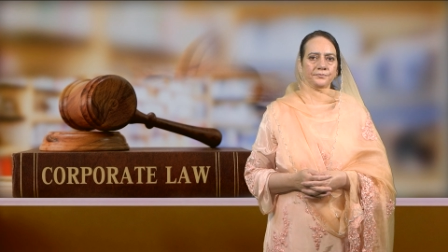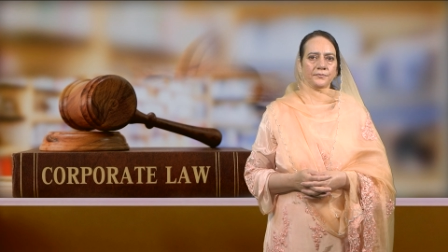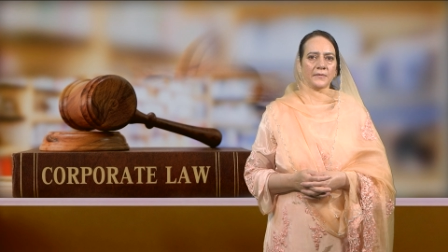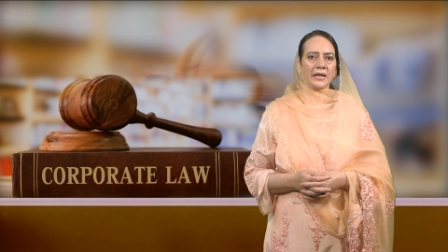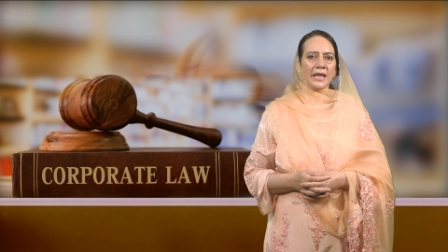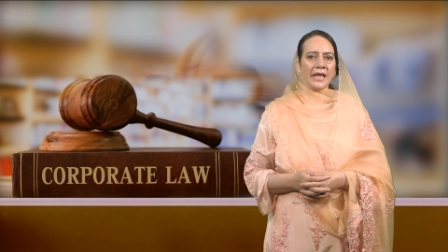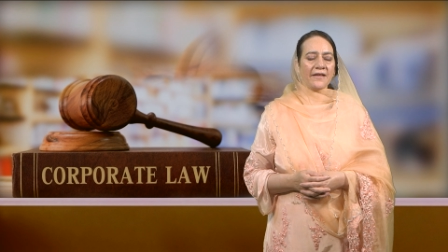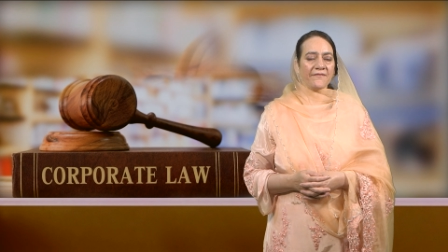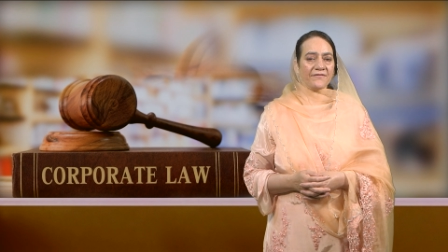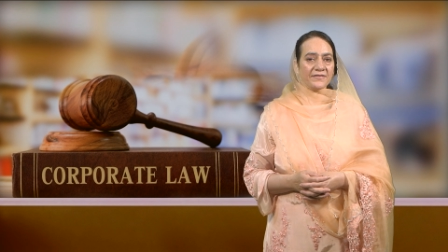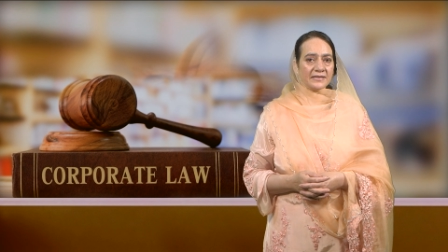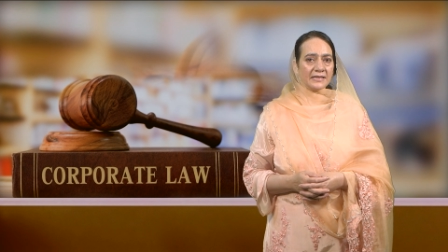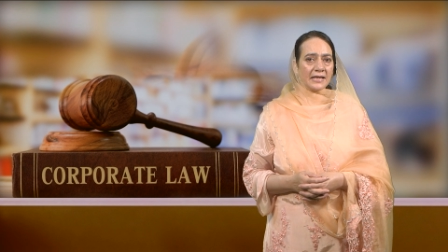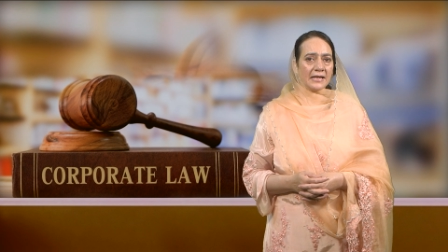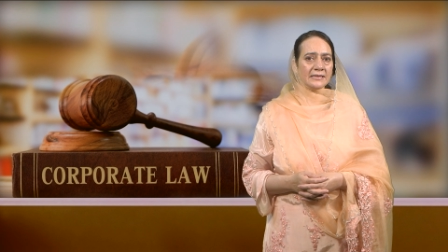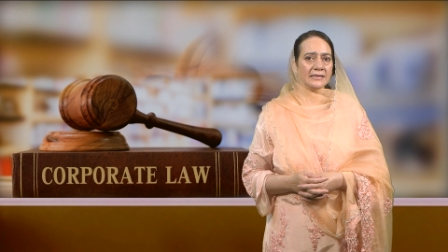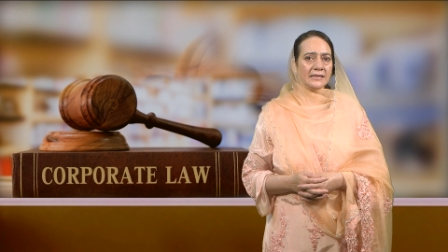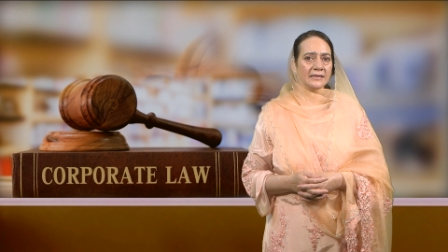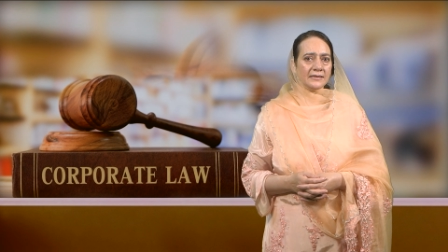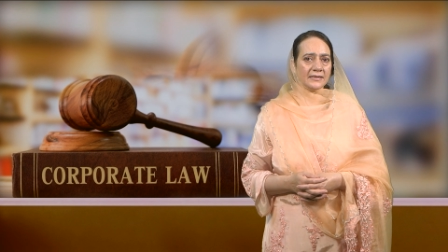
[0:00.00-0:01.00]

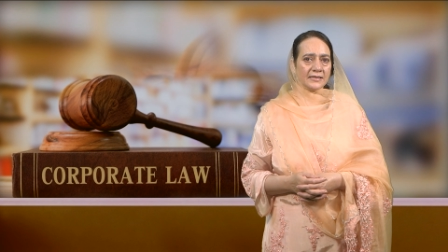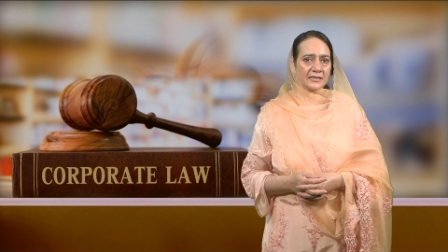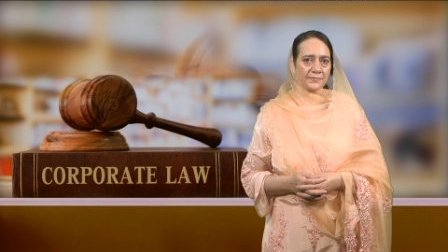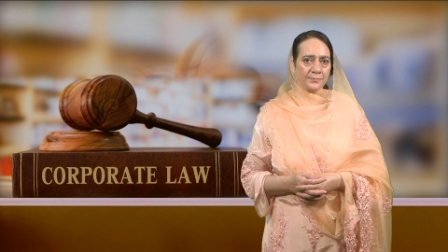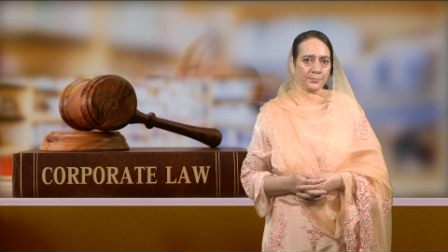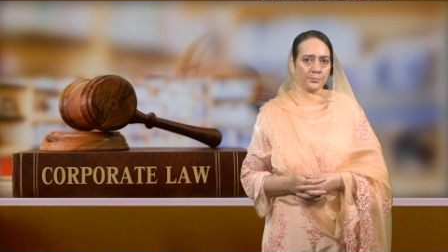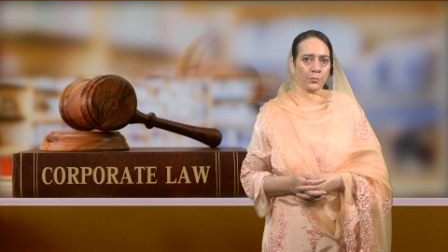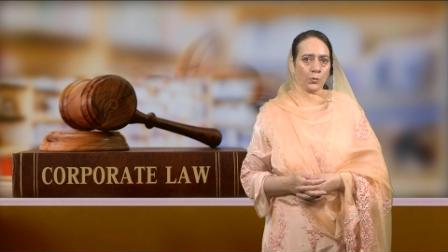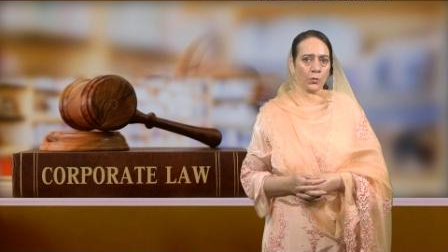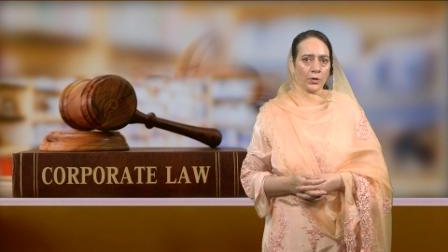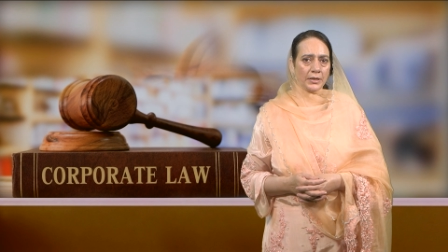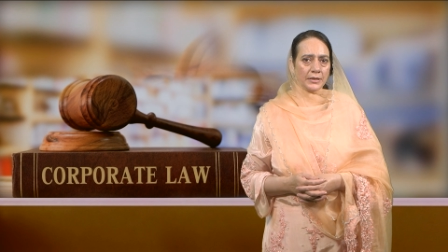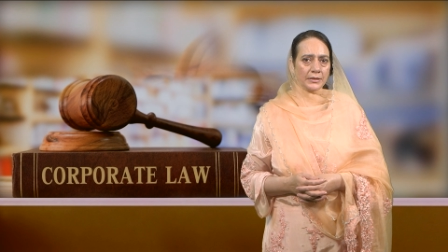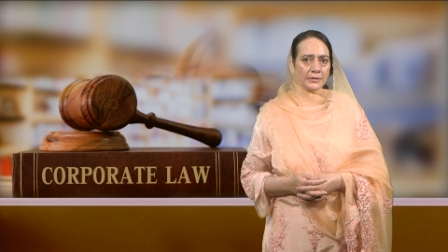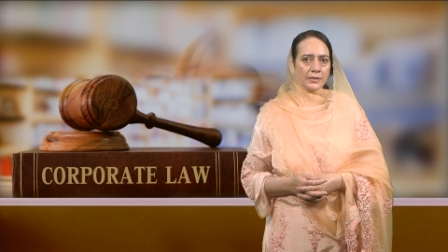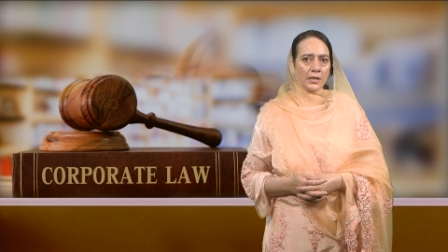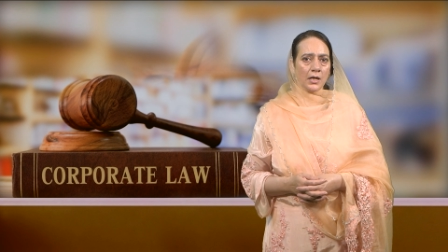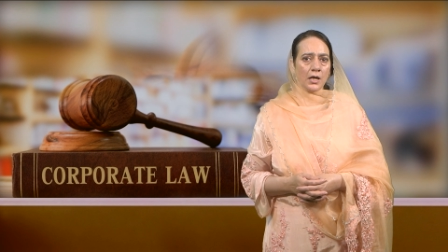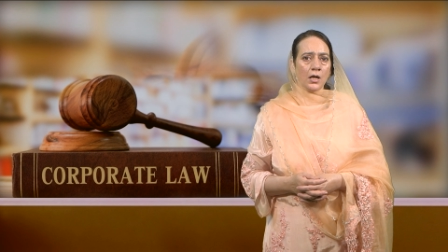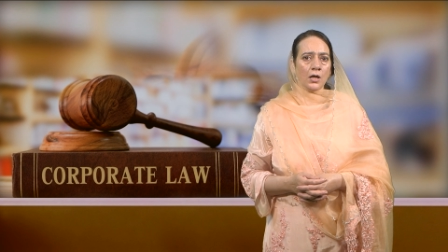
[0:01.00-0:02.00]
Emphasizing this point,
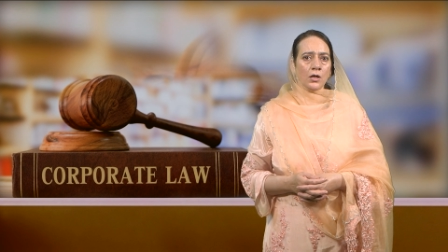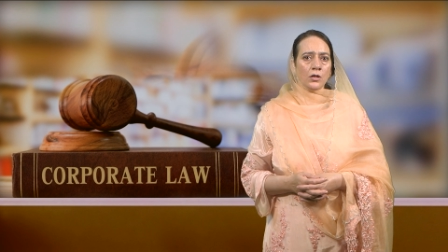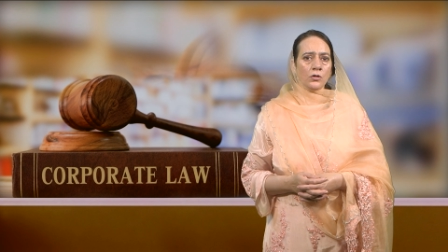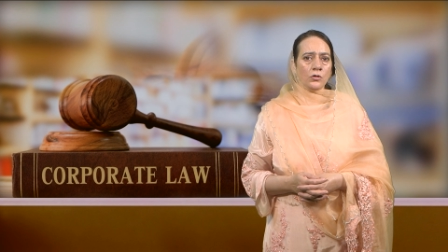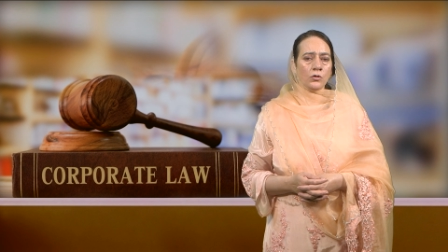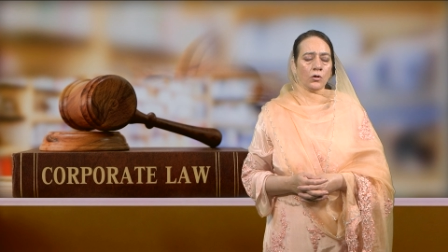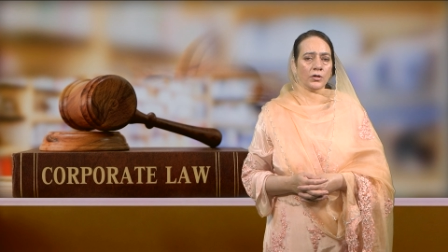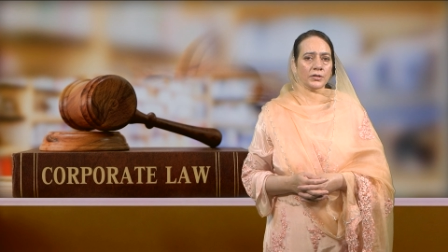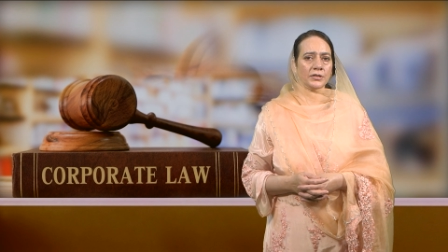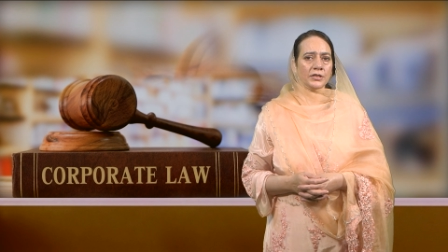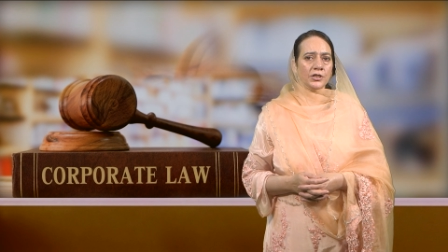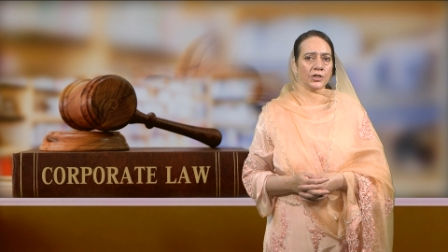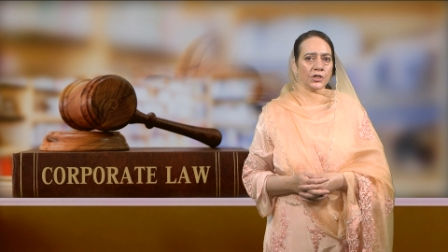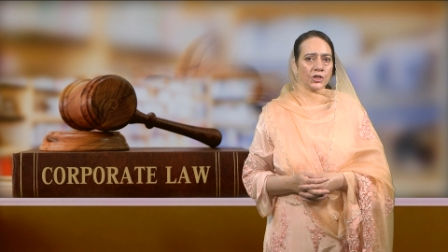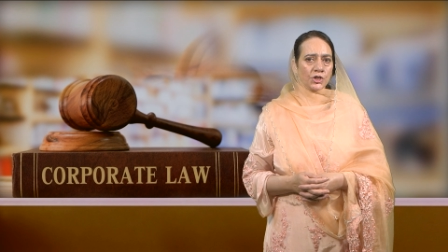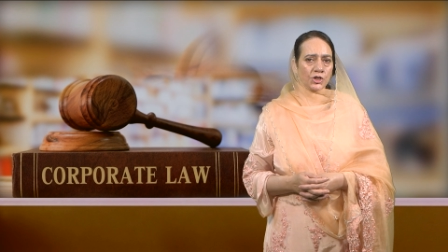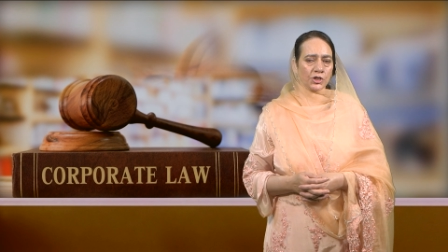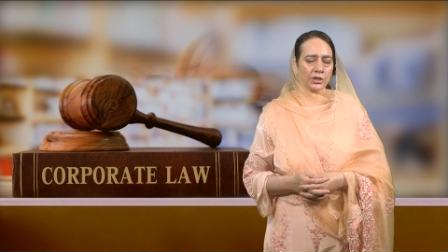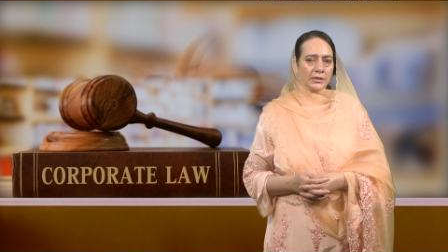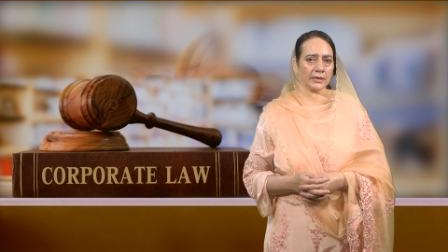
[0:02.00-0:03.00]
Lord
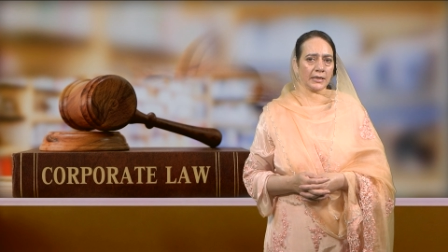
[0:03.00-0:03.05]
Herschel